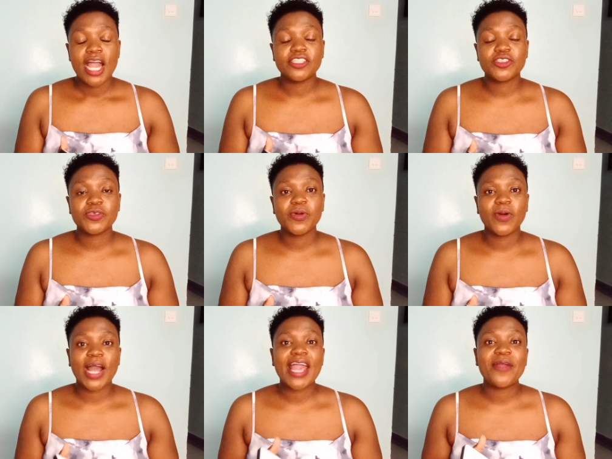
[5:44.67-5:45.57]
and
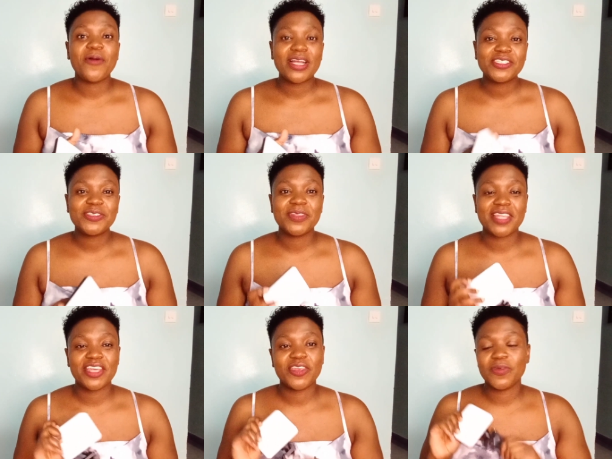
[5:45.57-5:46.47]
so I want to
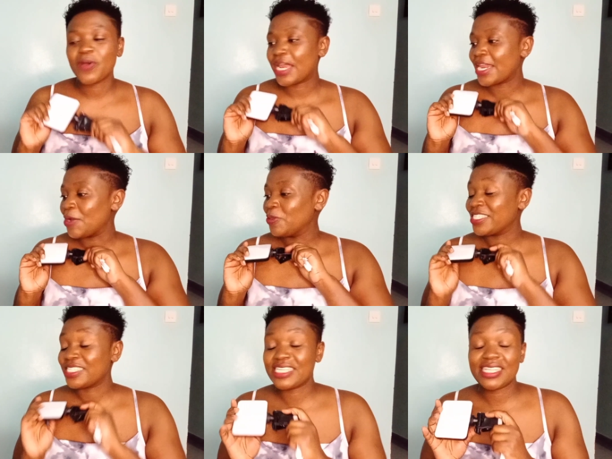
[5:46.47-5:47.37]
thank you and I will
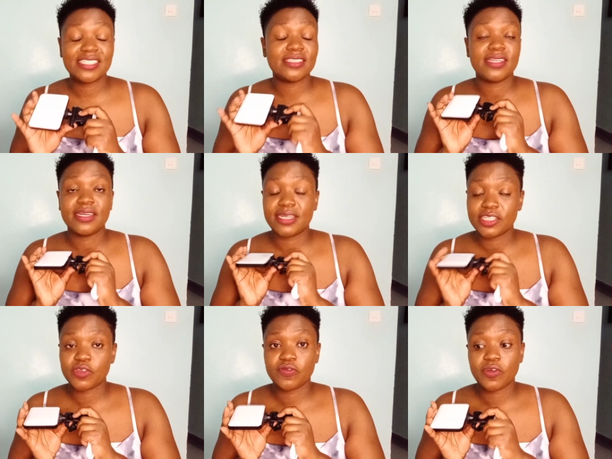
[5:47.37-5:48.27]
just say this is the
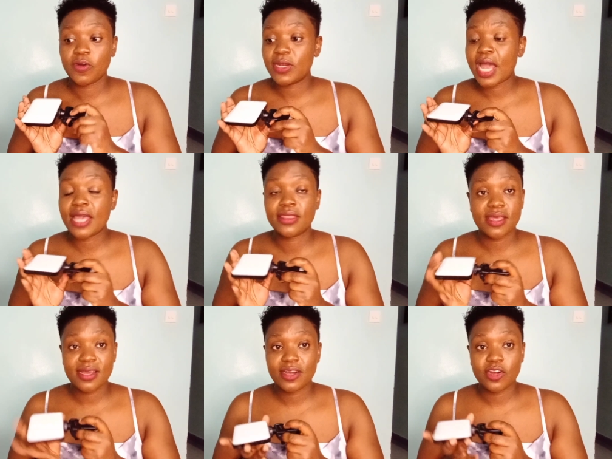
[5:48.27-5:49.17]
grace of God. I
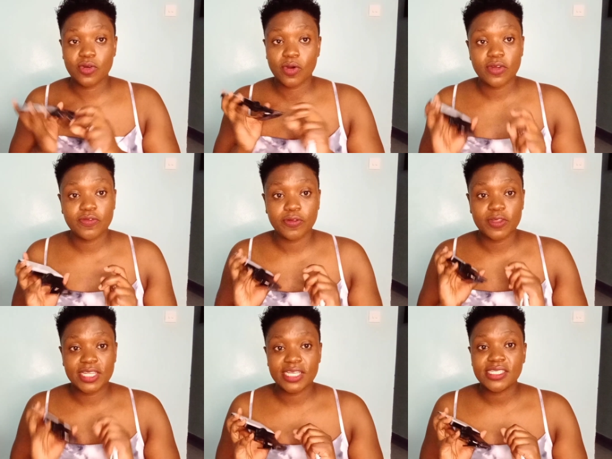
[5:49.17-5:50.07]
thank God
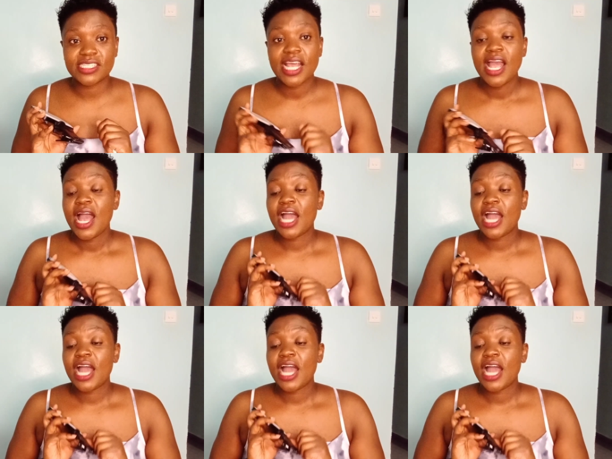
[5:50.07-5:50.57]
for this.